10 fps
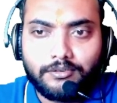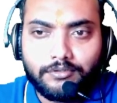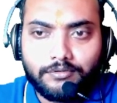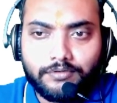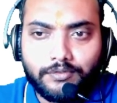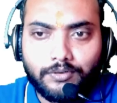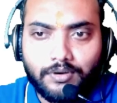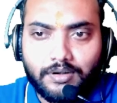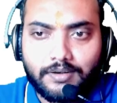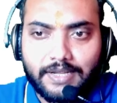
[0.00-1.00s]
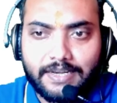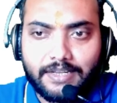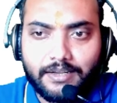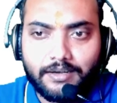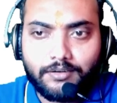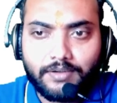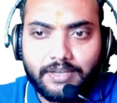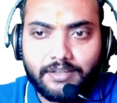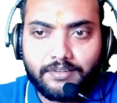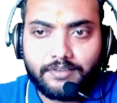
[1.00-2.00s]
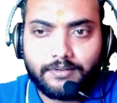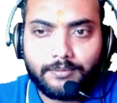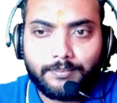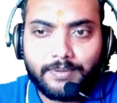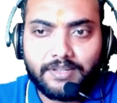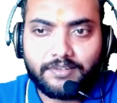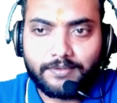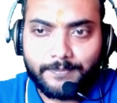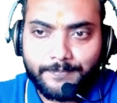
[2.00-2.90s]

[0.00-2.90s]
4 right angle triangles plus